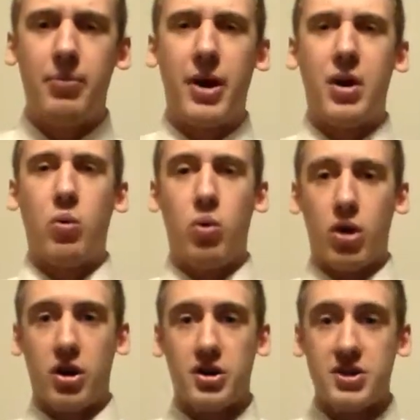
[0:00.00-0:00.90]
but it
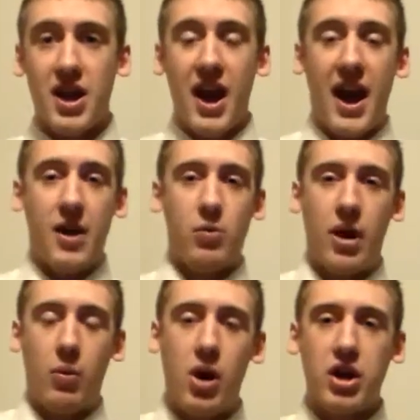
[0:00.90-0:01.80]
works. And what
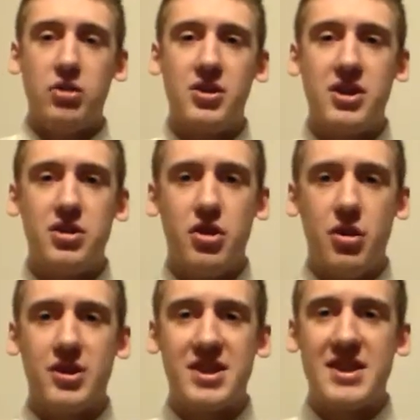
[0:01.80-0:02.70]
I want you to
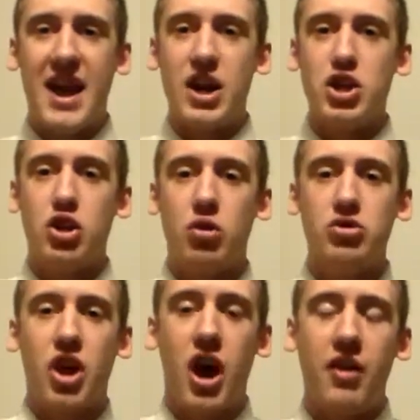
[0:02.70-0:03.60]
notice is that it
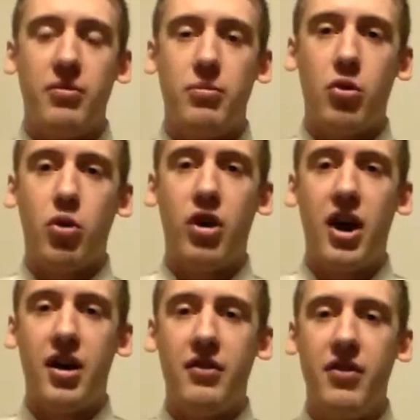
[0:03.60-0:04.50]
shows off more
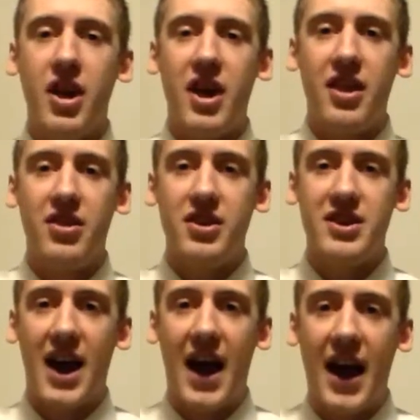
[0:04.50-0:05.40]
of the
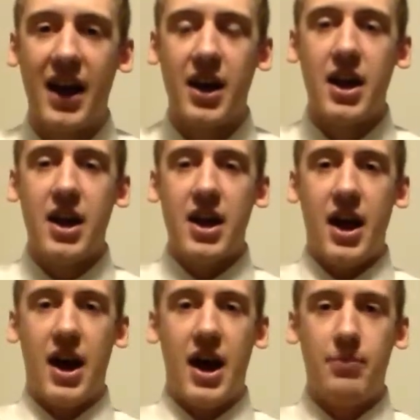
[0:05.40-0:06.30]
tie,
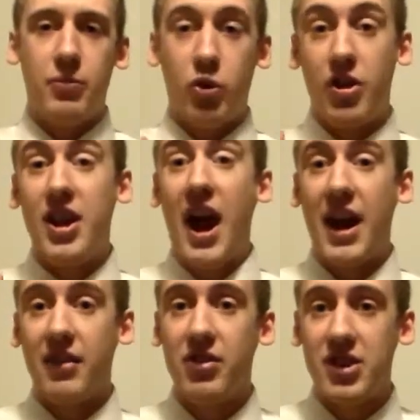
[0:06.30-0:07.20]
or the
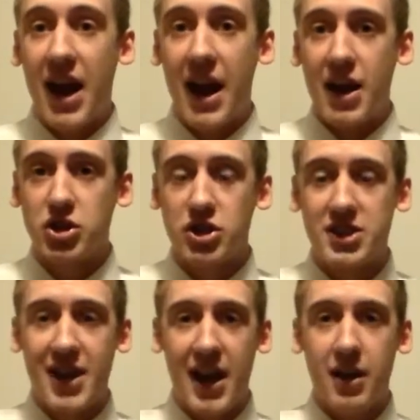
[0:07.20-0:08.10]
knot of the tie, I should
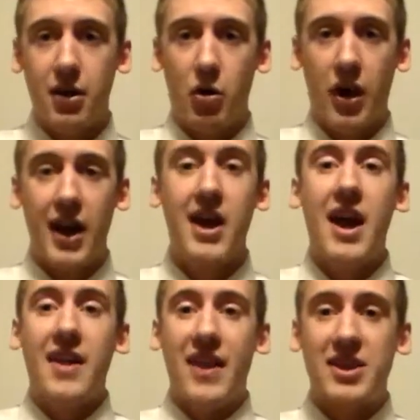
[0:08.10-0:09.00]
say, okay?
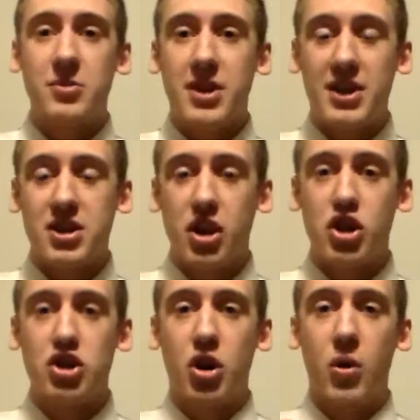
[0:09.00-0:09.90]
That's what that's going
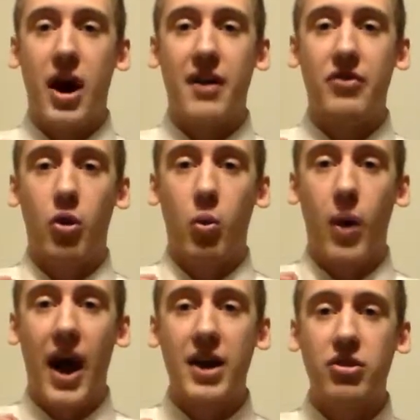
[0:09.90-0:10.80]
to show off. The
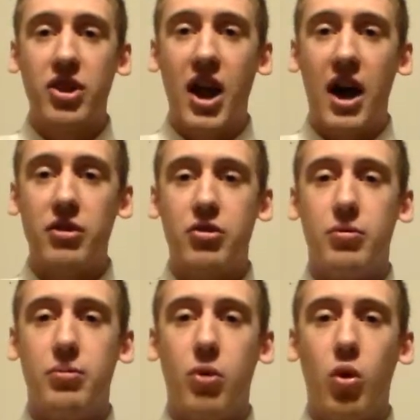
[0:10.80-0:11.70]
wider the collar, the
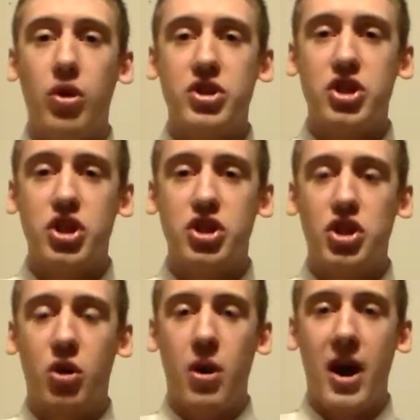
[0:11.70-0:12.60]
more it's going to
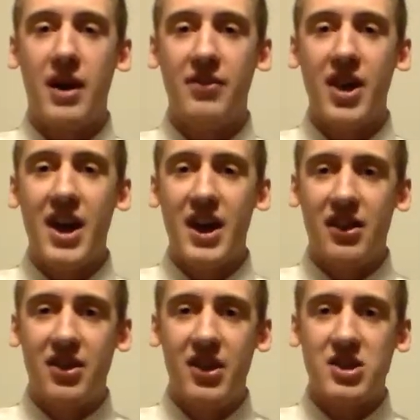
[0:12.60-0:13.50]
show off
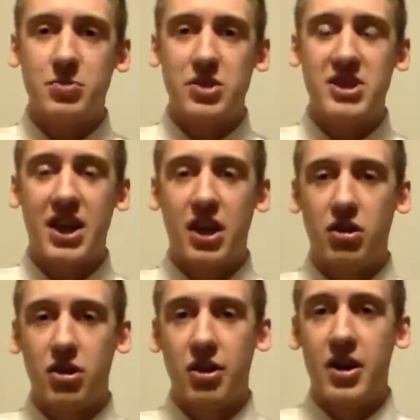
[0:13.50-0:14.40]
this
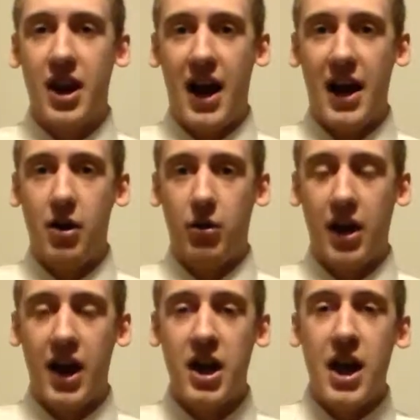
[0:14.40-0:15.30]
particular knot,
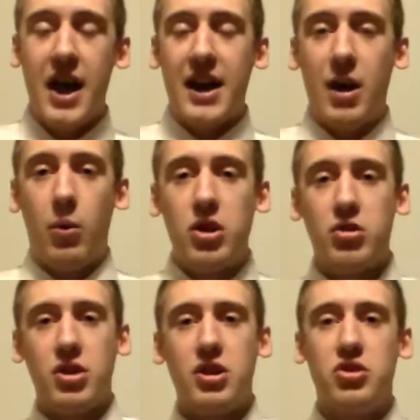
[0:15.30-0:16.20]
okay? Now what you
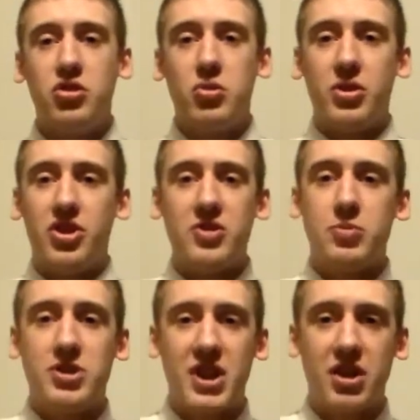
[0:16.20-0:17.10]
can do with this
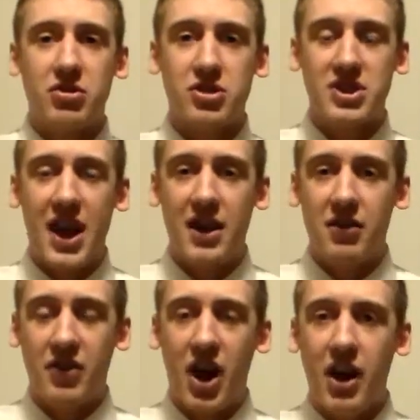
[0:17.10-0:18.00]
particular style
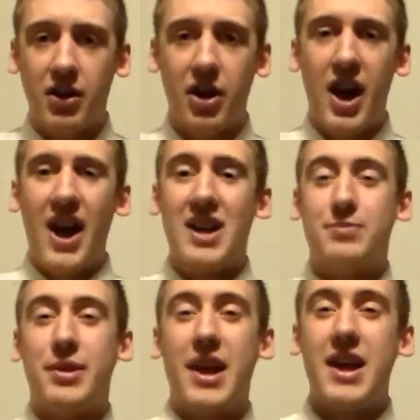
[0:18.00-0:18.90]
of collar is
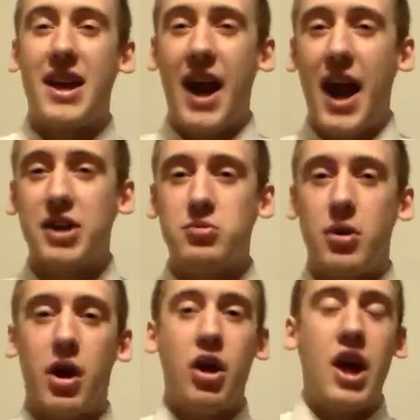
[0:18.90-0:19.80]
play it
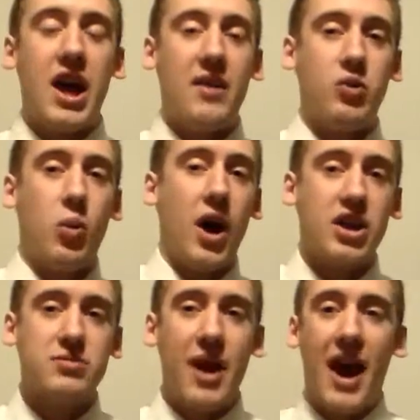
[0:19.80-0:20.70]
casual. If you
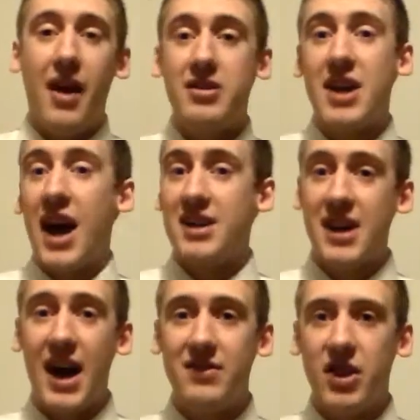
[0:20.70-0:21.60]
watched my how to tie a
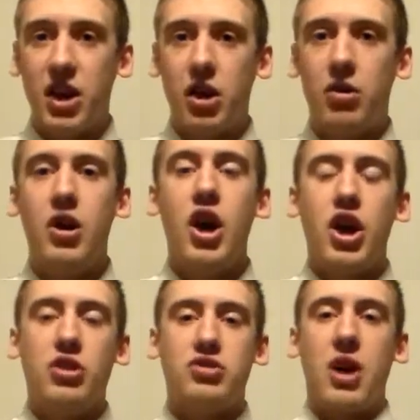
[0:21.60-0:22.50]
tie video,
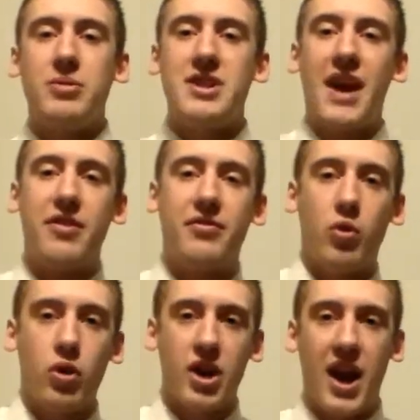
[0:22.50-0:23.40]
you saw me tie the
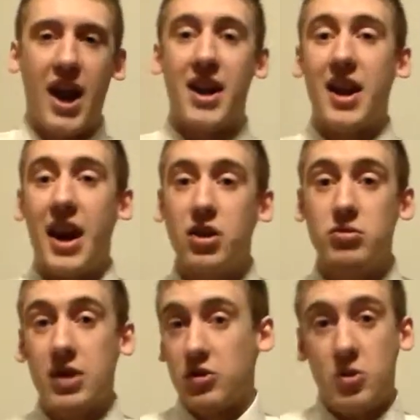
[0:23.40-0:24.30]
4-in-hand, and I
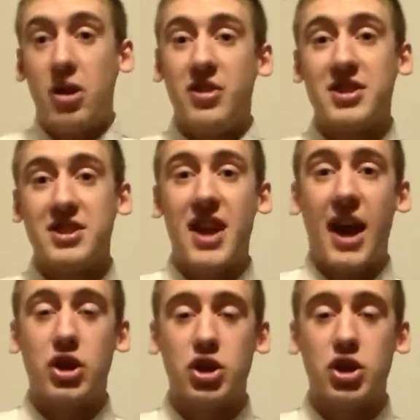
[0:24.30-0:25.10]
was wearing this exact